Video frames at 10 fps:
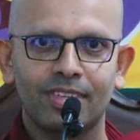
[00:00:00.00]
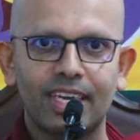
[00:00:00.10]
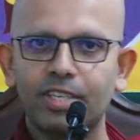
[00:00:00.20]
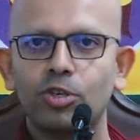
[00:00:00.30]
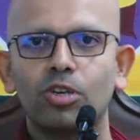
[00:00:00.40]

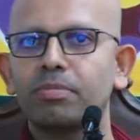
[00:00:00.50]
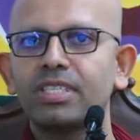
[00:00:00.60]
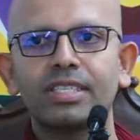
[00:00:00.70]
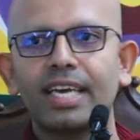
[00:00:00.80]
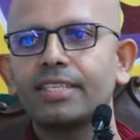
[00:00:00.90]
Can you not
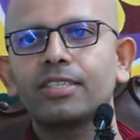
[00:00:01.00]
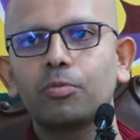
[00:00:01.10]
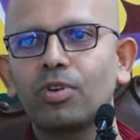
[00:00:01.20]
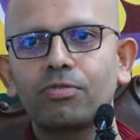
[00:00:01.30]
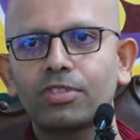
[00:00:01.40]
mistake
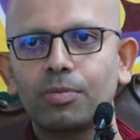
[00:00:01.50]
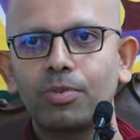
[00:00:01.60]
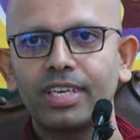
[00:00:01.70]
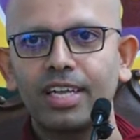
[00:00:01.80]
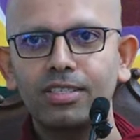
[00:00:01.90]
someone for
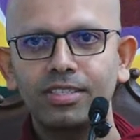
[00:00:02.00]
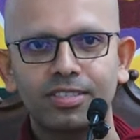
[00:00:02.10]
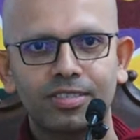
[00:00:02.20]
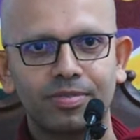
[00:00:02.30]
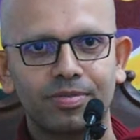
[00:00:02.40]
somebody else?